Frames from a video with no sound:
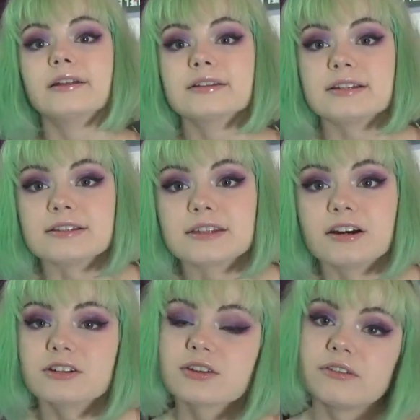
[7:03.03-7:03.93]
Since they
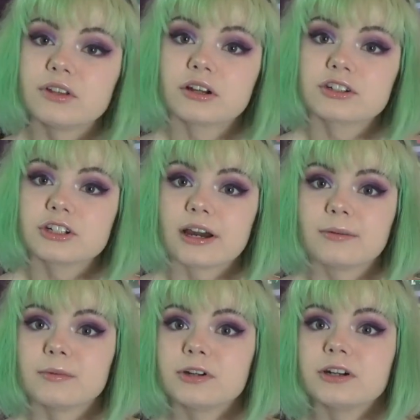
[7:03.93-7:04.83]
also have a larger
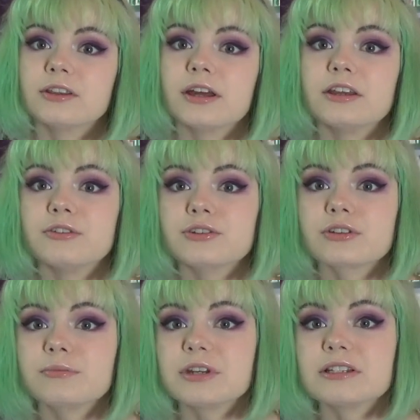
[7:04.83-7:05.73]
diameter, that
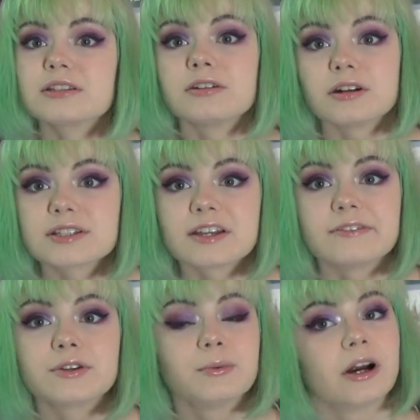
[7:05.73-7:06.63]
usually means they're not
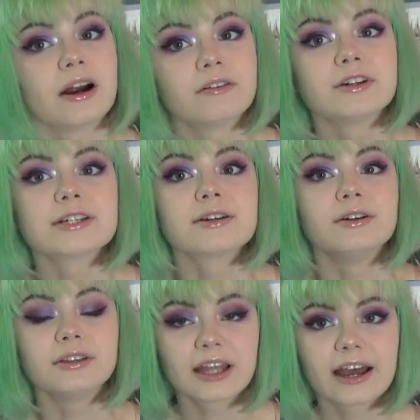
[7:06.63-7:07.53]
safe to wear every
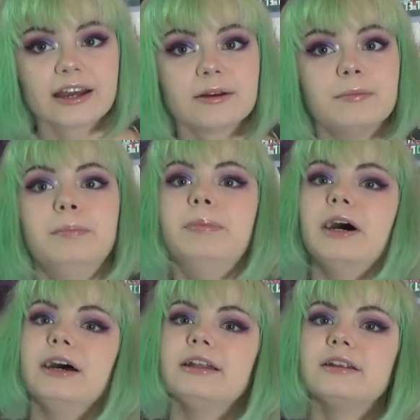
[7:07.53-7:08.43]
single day,
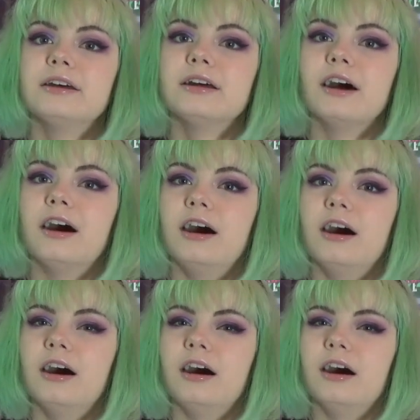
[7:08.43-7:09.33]
but
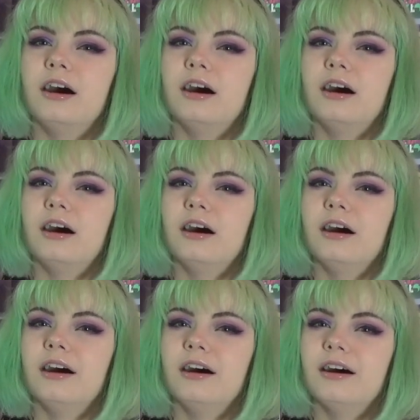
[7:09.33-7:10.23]

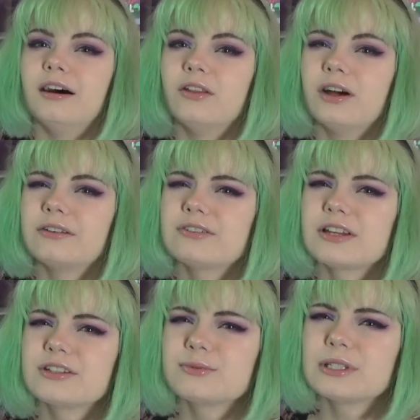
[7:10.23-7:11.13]
a lot of
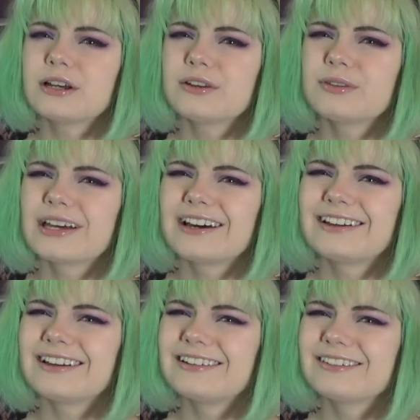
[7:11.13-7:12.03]
sites will tell you that,
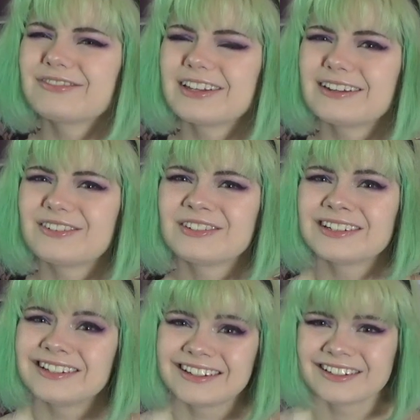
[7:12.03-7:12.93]
and if they don't,
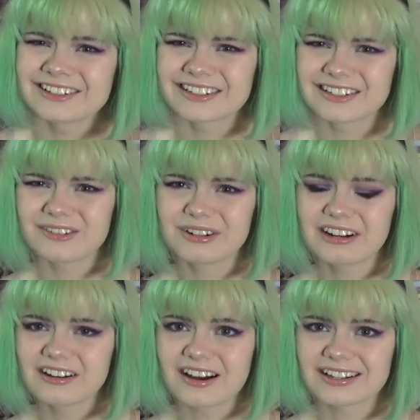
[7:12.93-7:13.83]
just don't
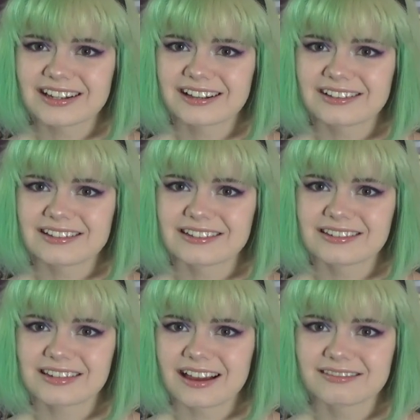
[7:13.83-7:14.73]
wear your contact
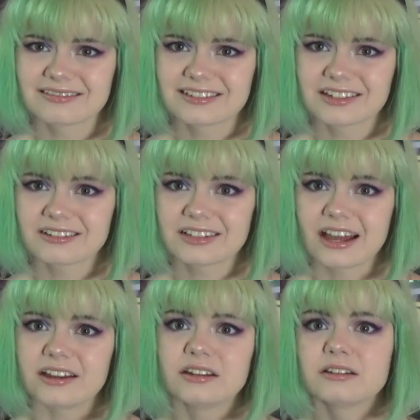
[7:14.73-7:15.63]
lenses every single day.